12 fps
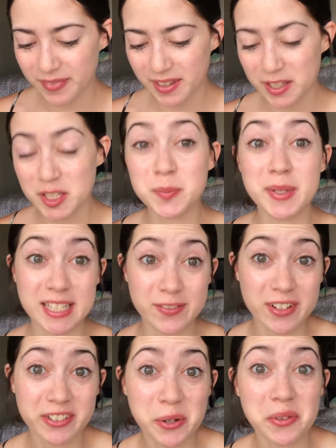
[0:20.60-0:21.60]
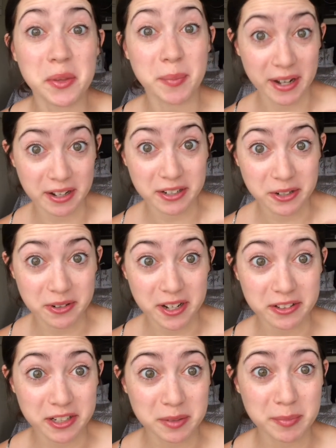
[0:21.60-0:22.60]
Specifically with the Peridot
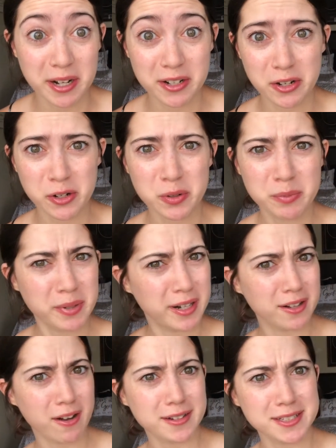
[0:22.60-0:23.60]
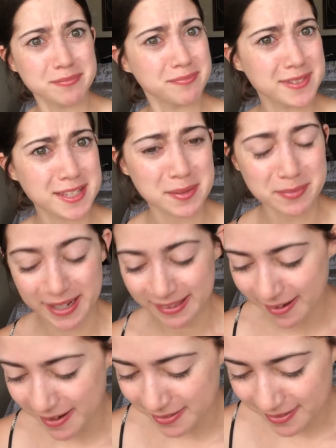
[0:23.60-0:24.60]
color. Peridot, something like
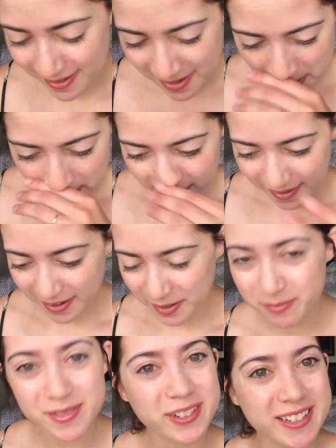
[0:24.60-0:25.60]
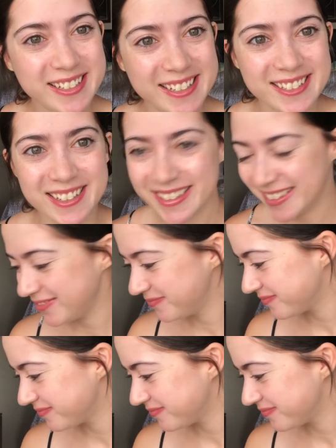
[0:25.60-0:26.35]
that. So let's get started.